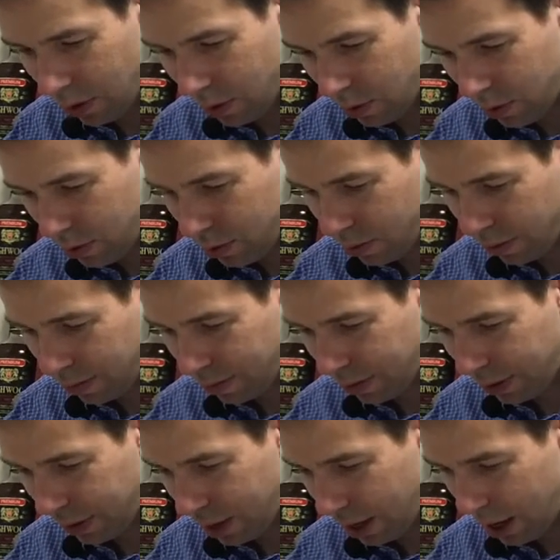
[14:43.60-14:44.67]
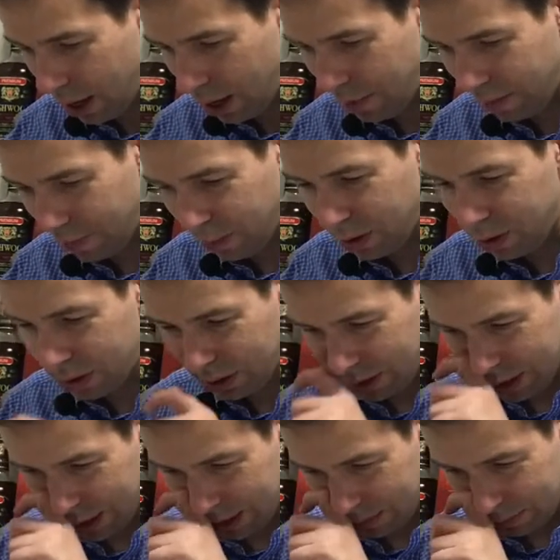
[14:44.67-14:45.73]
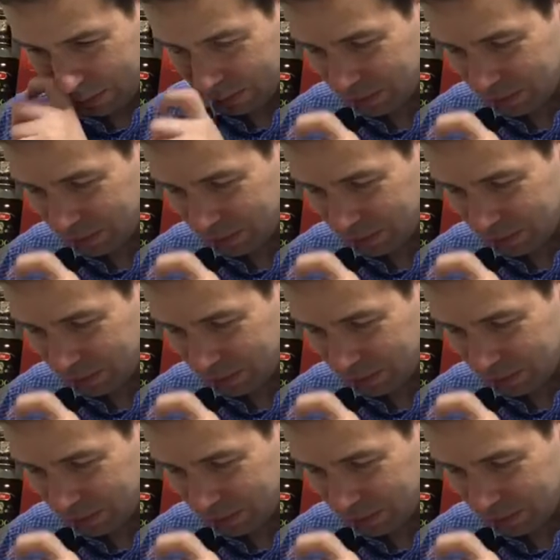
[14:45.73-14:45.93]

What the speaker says: Okay. What does it say?